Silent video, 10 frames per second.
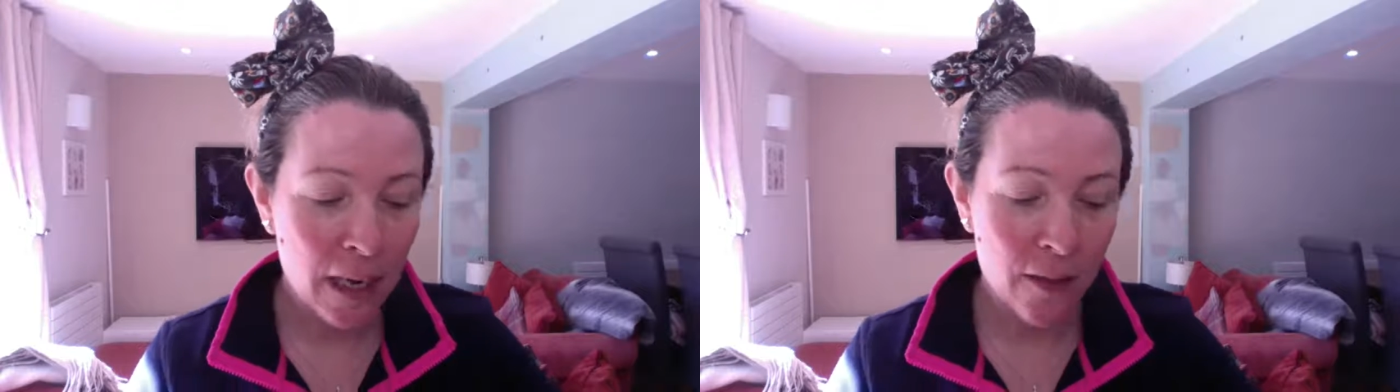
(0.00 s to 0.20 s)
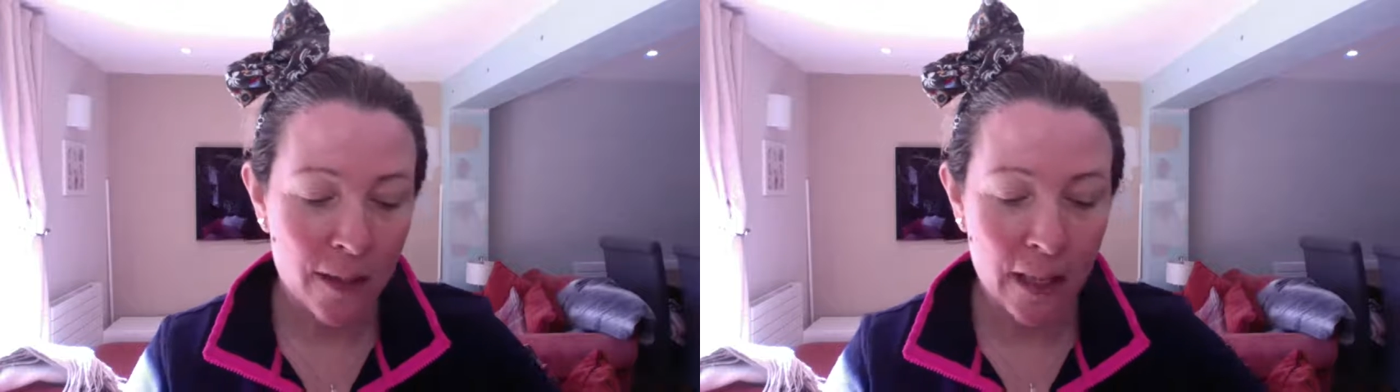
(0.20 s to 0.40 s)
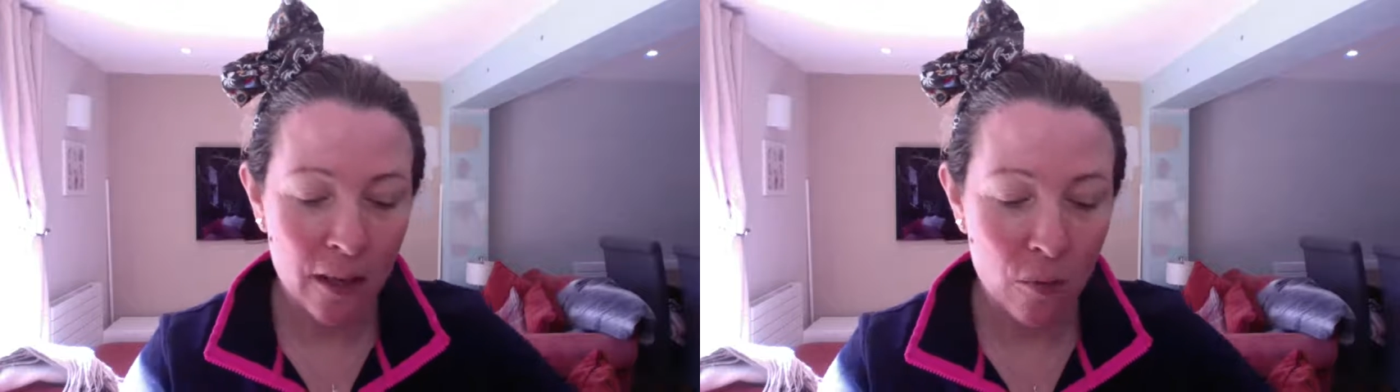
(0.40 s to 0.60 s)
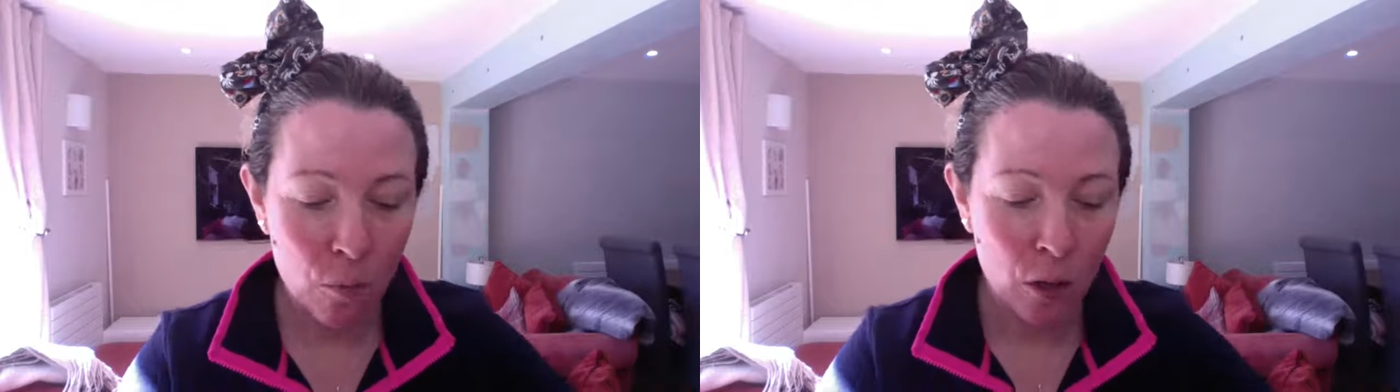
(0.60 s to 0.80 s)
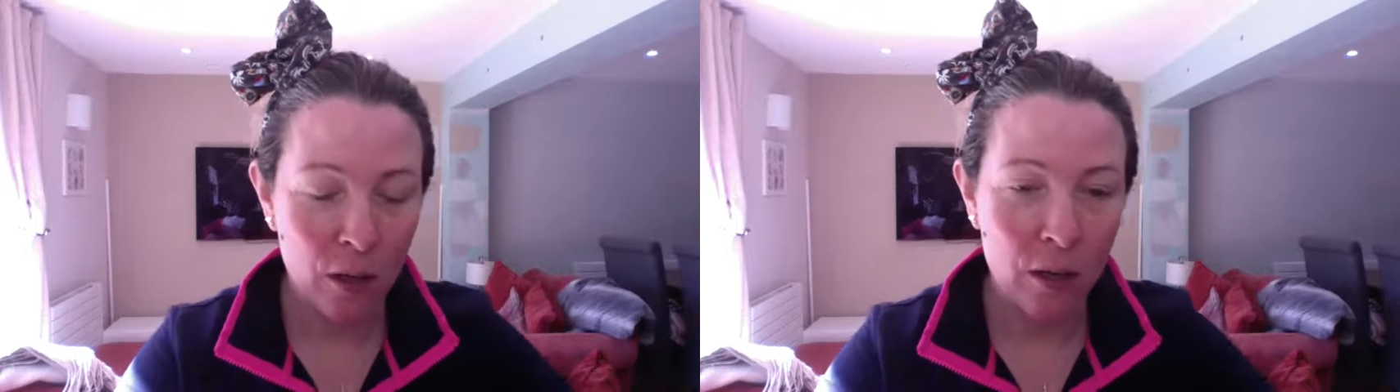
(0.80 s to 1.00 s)
And the
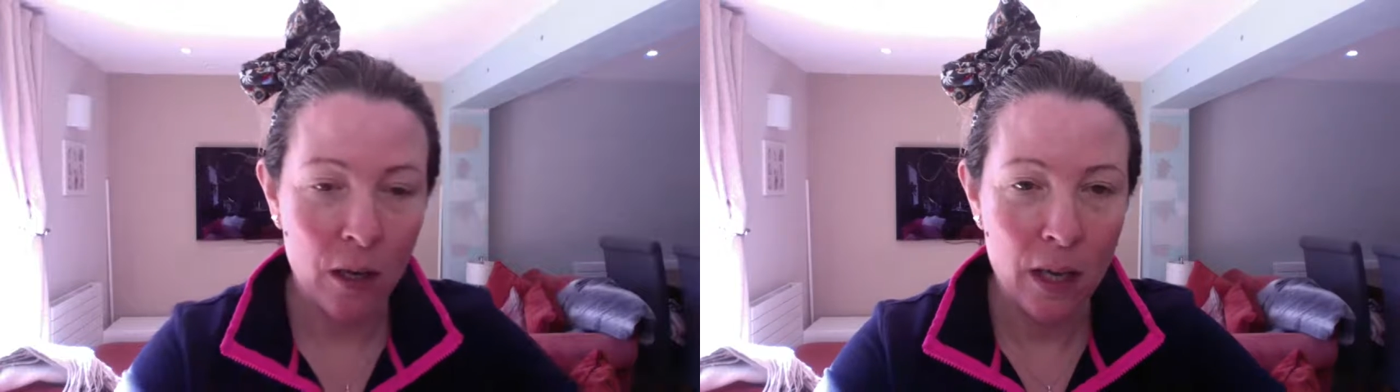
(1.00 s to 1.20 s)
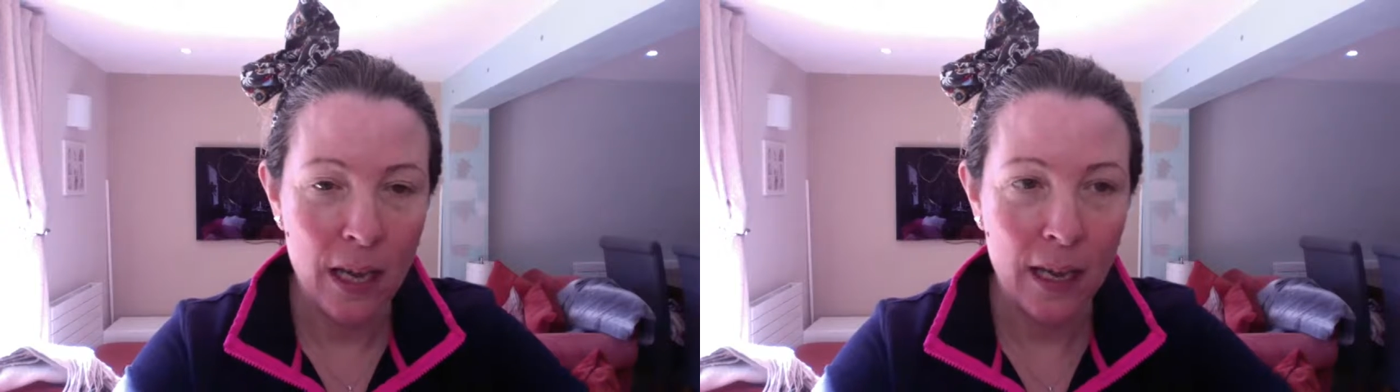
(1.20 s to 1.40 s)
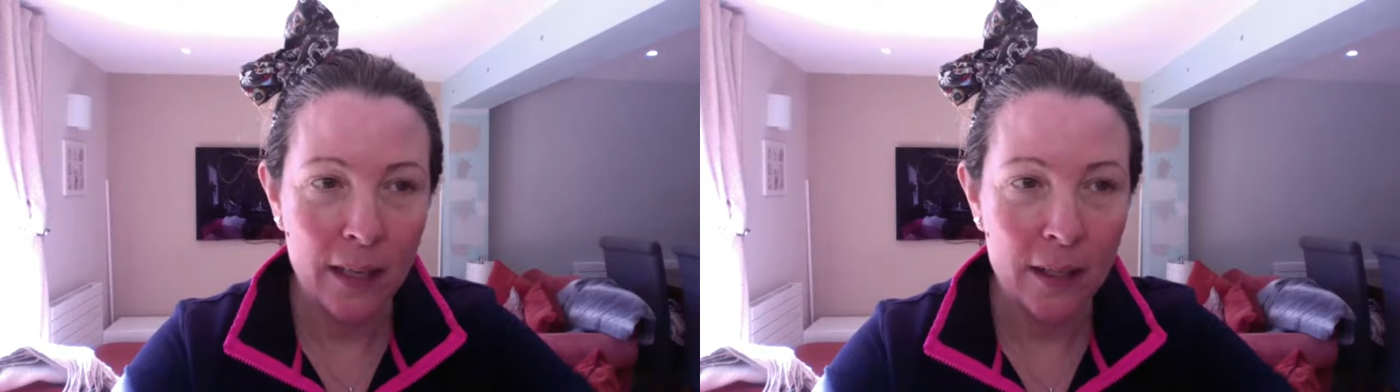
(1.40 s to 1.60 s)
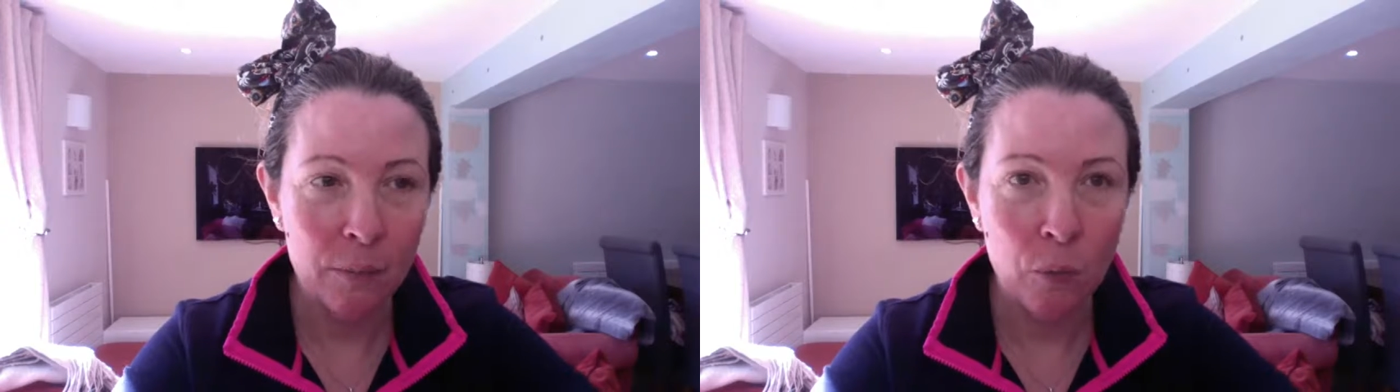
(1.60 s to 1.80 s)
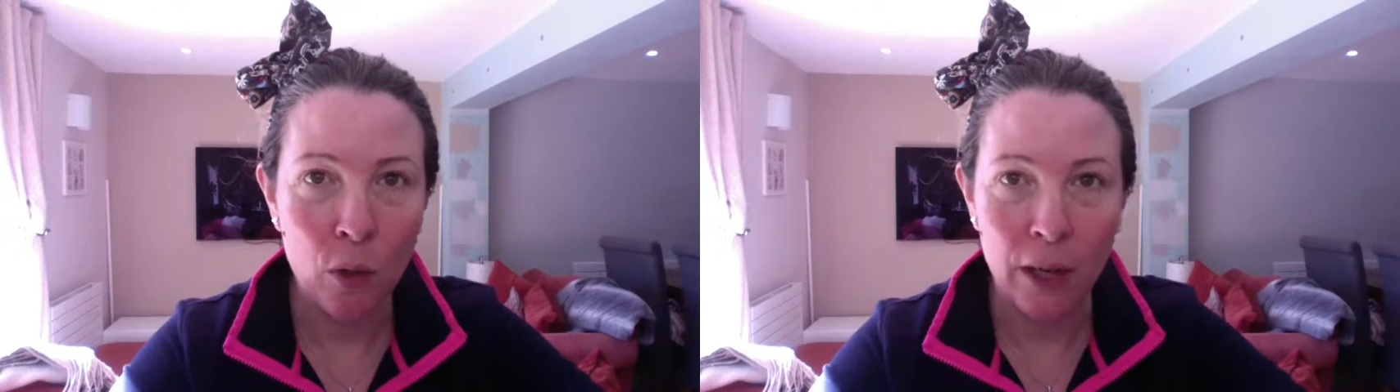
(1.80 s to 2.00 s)
second one
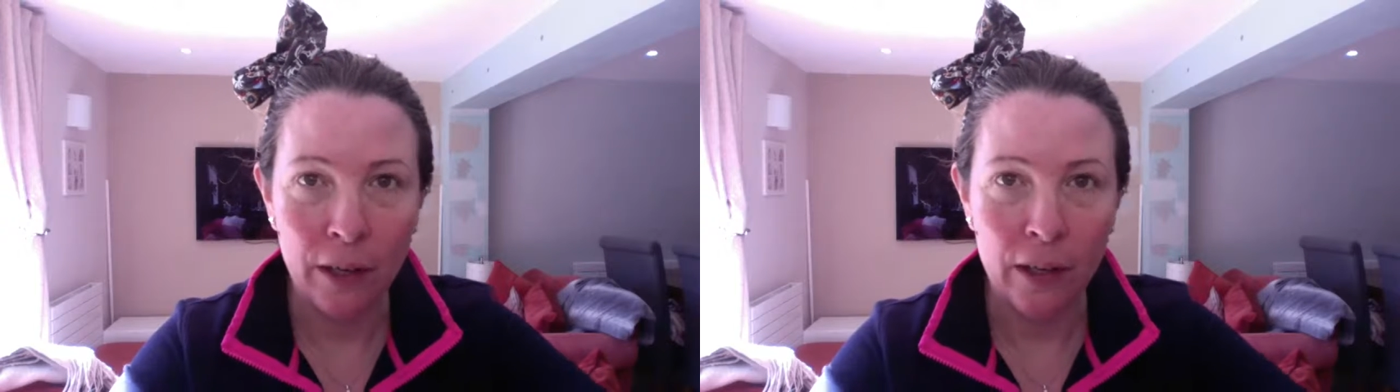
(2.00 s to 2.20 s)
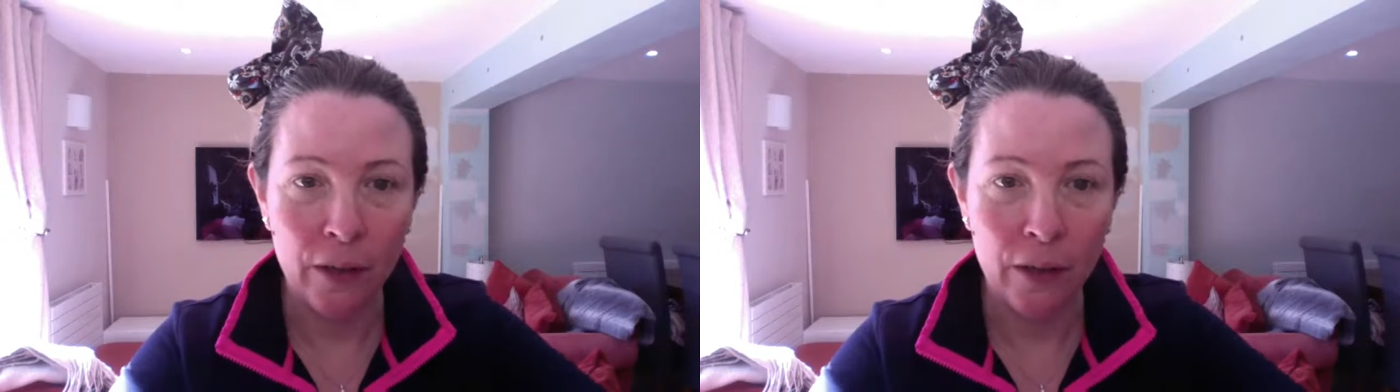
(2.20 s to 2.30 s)
acts more like